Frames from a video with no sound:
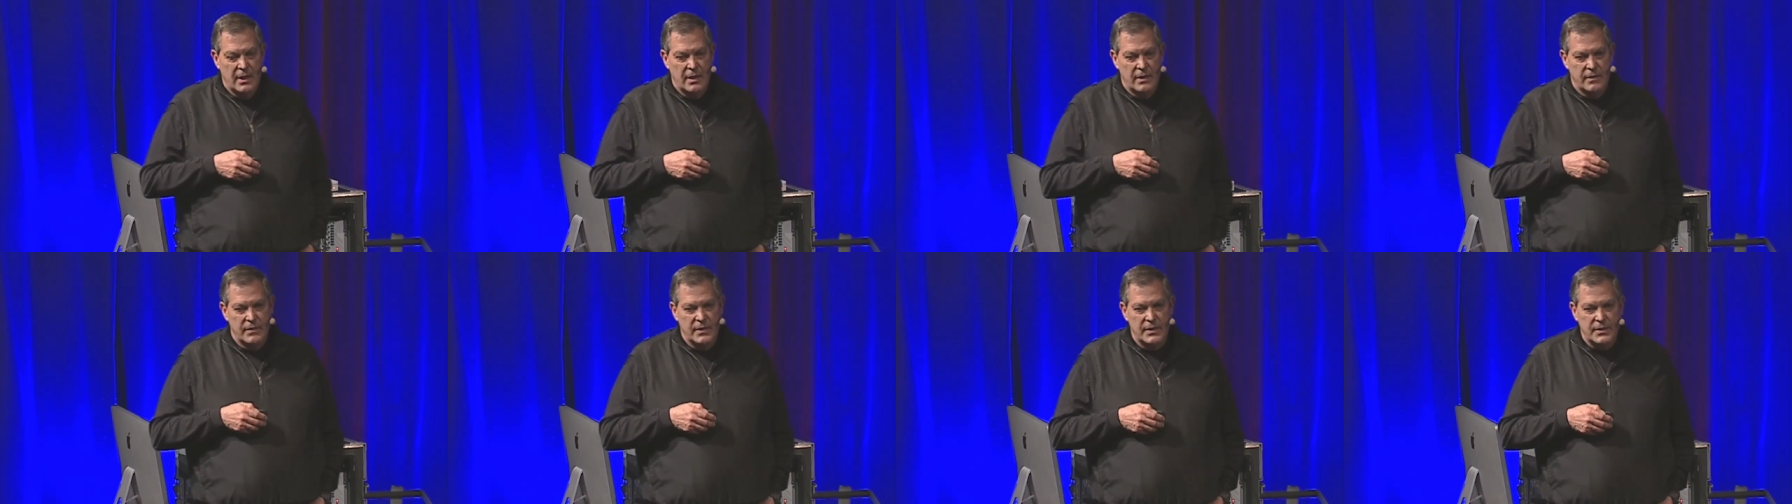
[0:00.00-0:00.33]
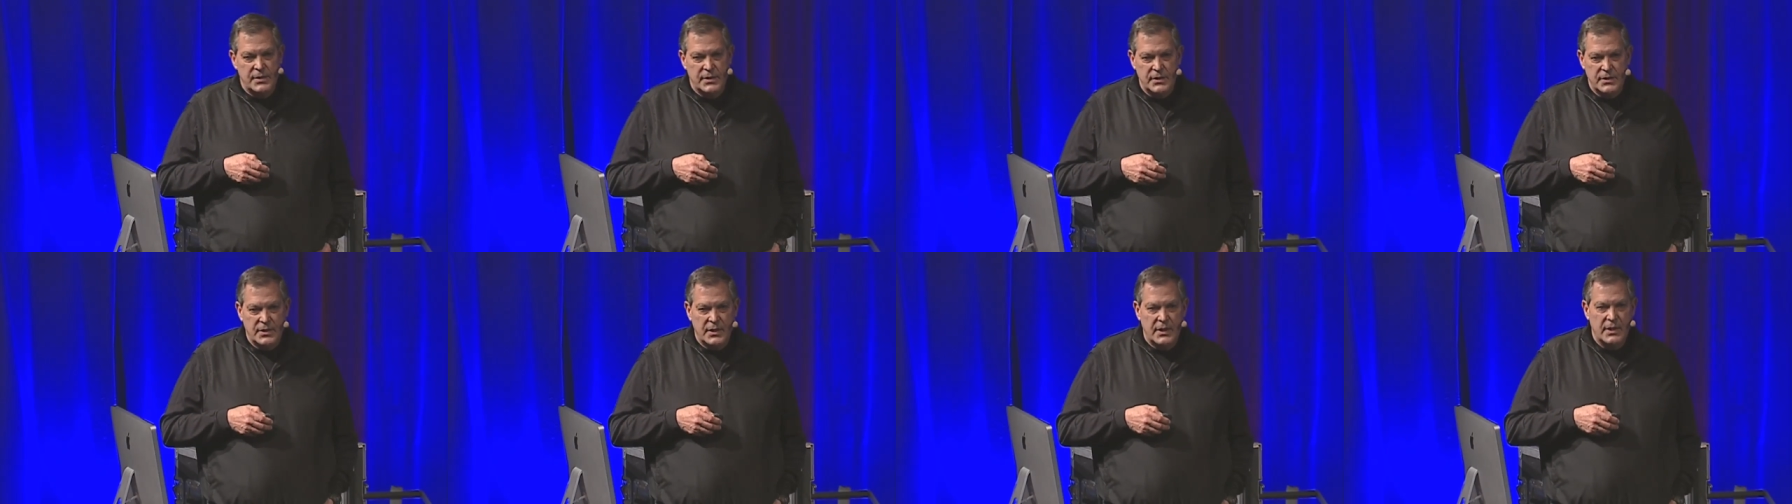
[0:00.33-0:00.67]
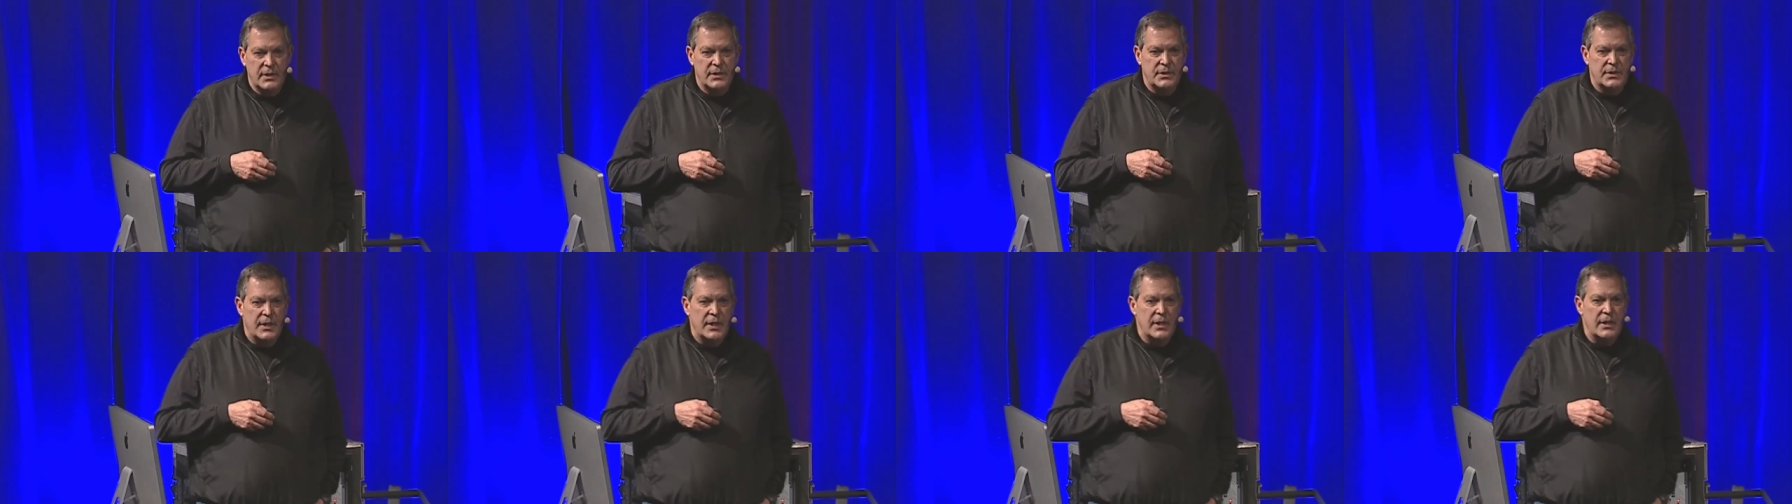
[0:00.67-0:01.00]
This is
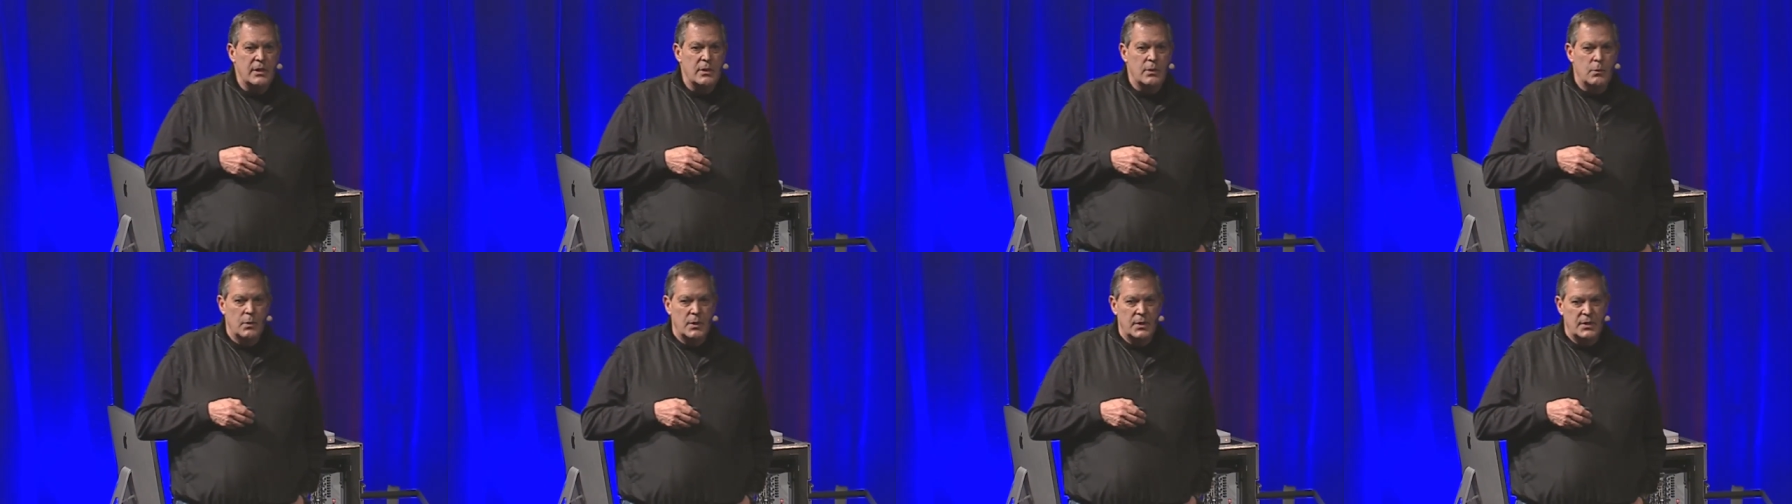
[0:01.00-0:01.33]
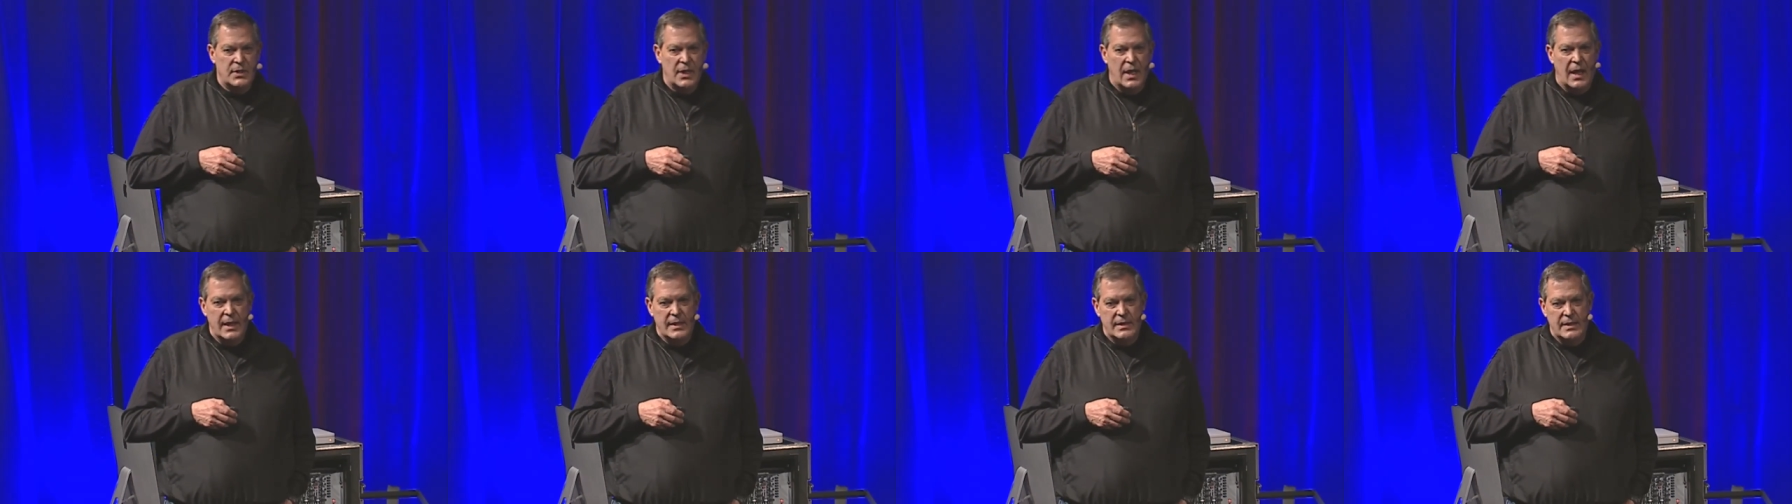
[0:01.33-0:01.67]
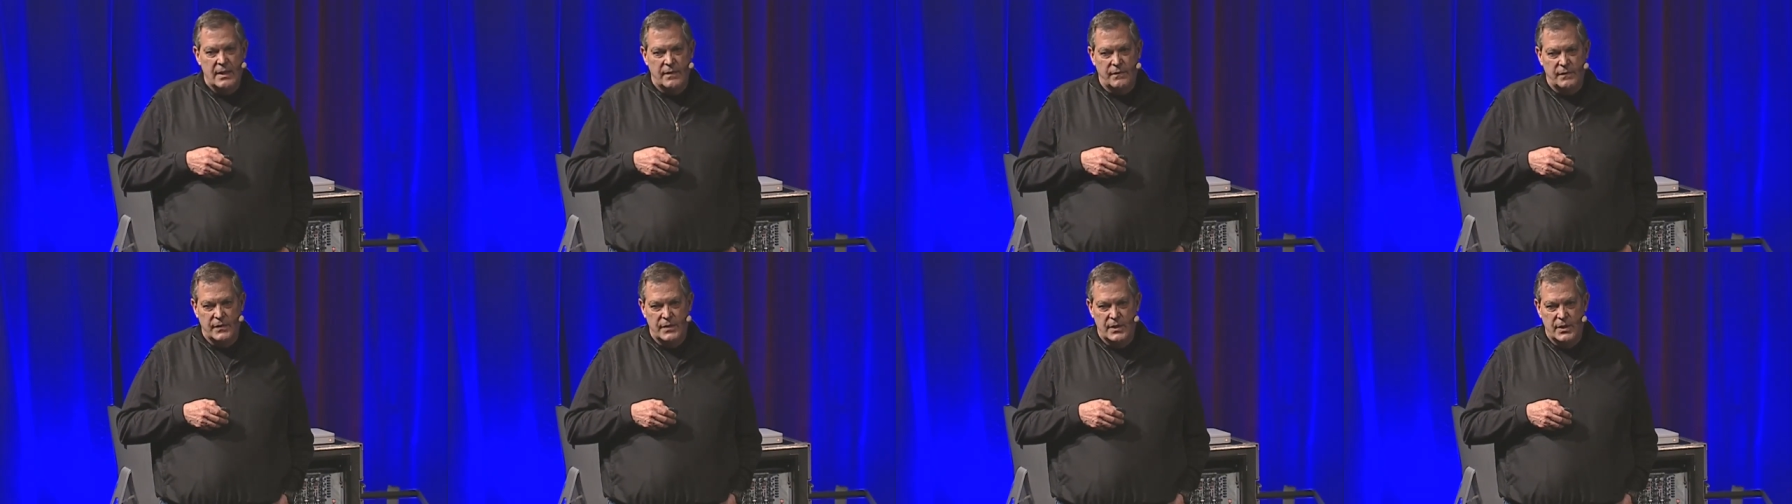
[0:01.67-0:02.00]
continuous high
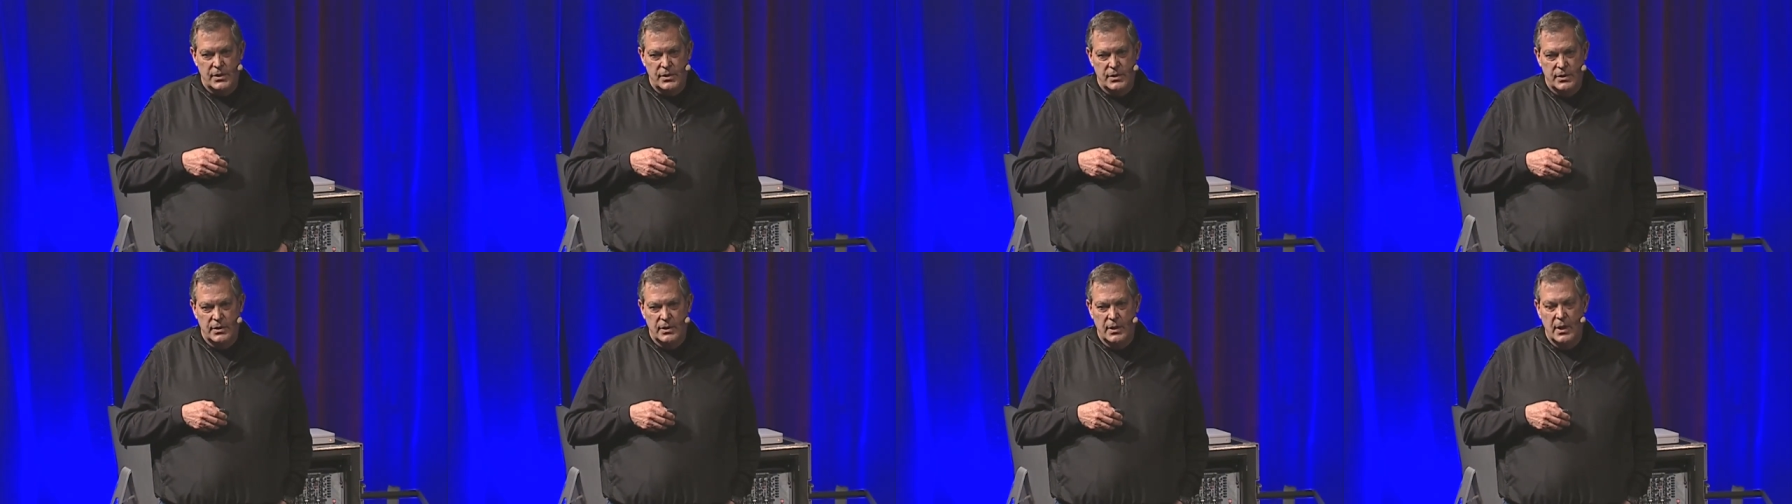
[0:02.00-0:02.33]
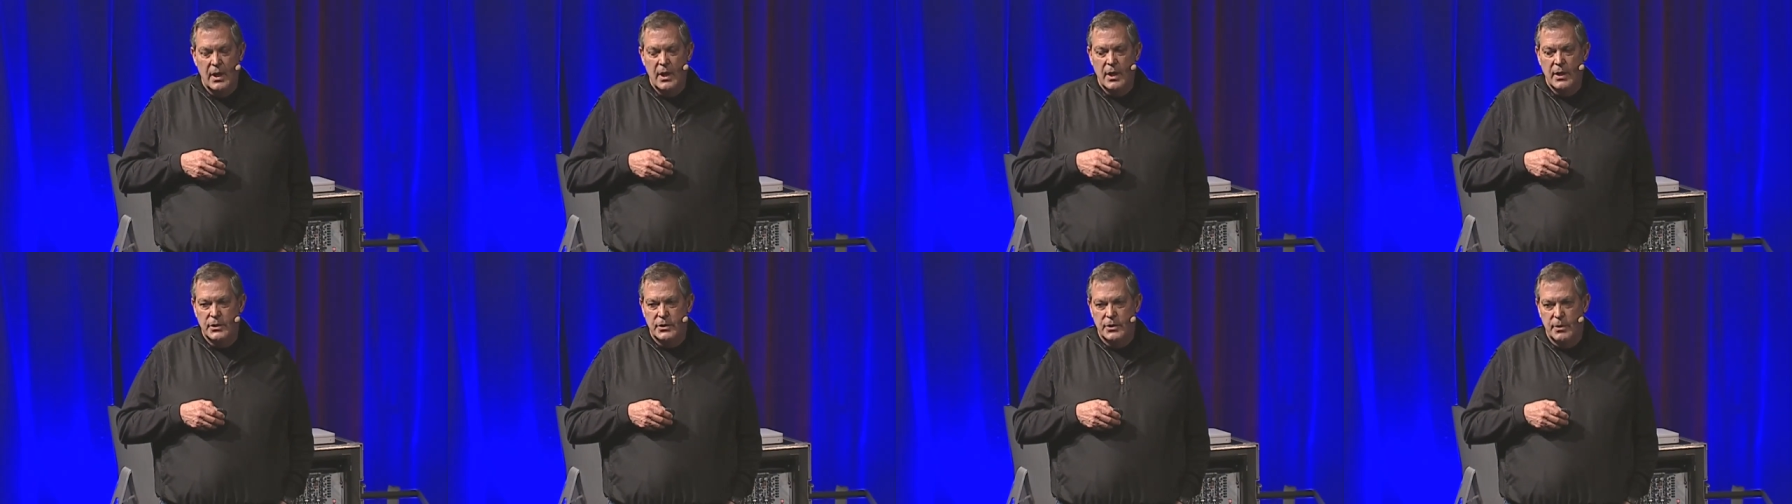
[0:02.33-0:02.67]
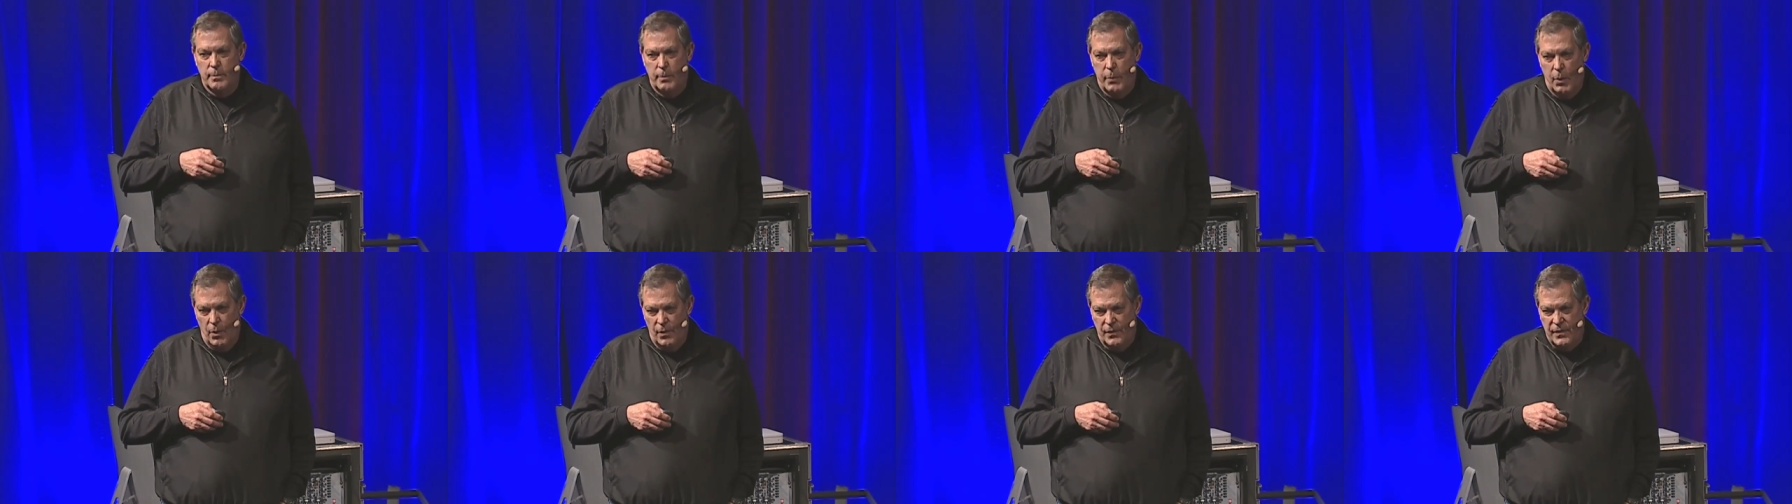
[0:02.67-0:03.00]
definition to
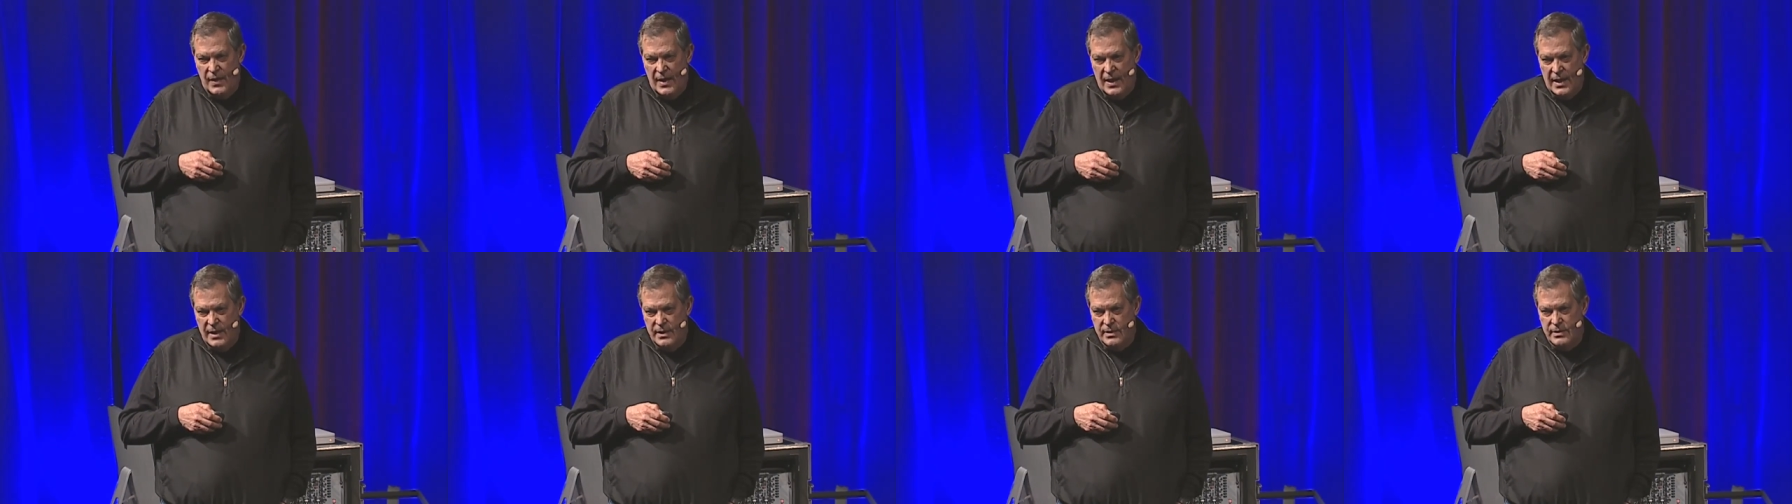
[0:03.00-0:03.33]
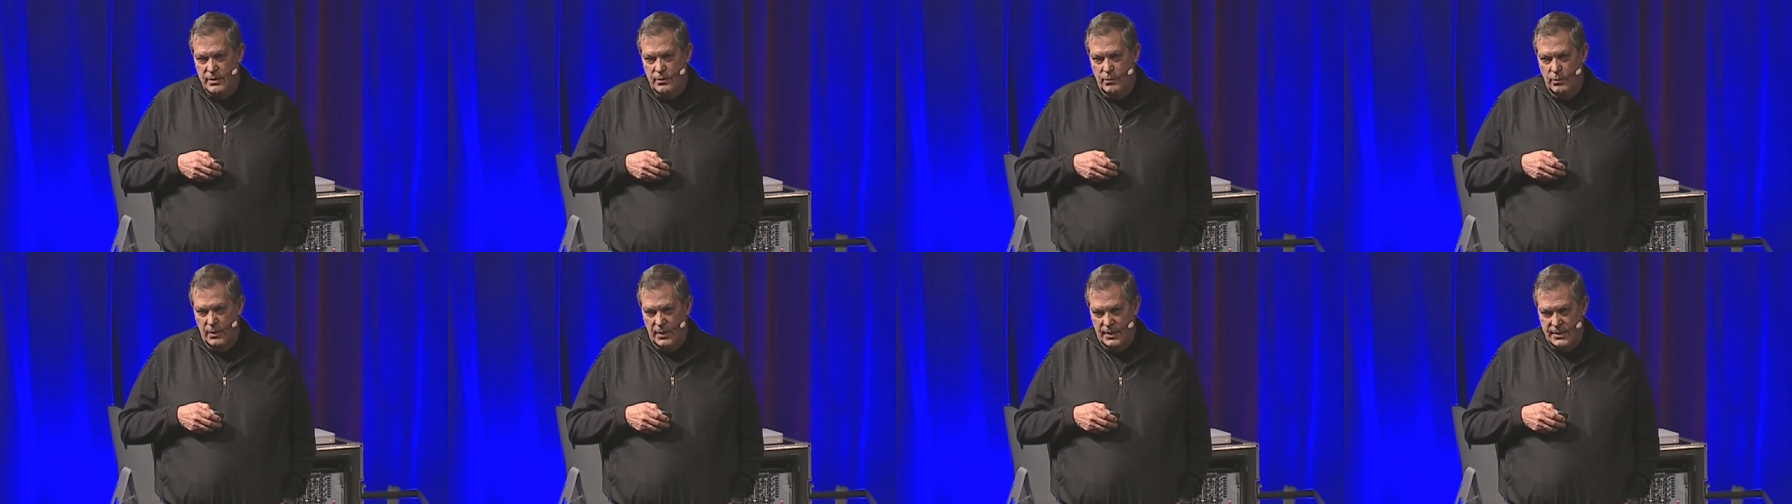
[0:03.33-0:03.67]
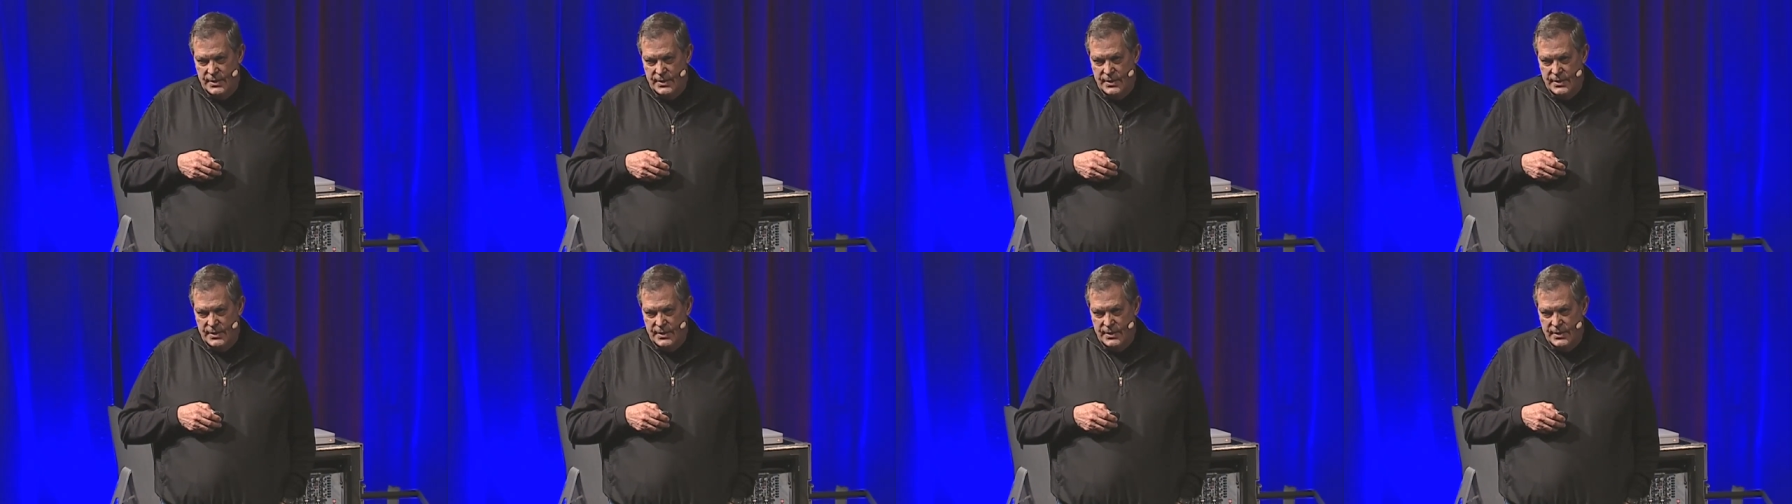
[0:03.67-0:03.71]
both eyes in real